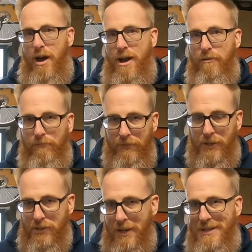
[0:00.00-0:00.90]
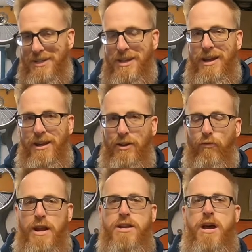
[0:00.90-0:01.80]
Iron Fist. And Zane,
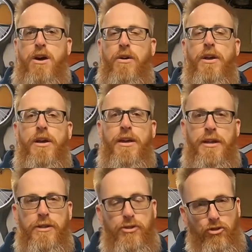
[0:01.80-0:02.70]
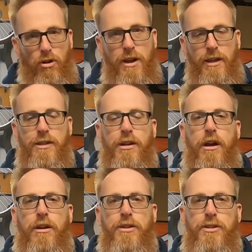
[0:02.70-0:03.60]
right now, is trying his
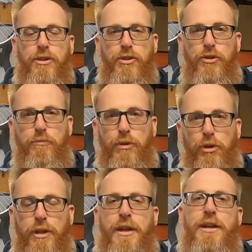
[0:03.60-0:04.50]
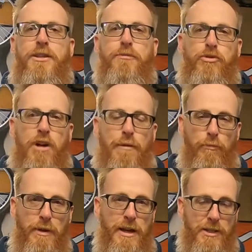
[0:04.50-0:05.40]
hardest to build a subscriber
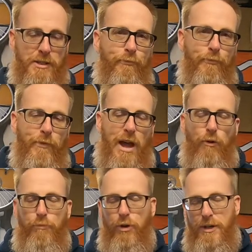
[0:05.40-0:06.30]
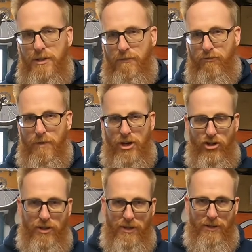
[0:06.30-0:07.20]
base. I will put his
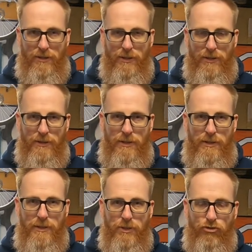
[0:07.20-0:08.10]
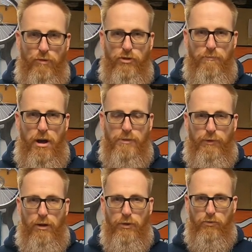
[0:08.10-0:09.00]
information in the description box
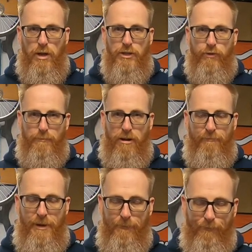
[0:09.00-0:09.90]
below as well as right above me.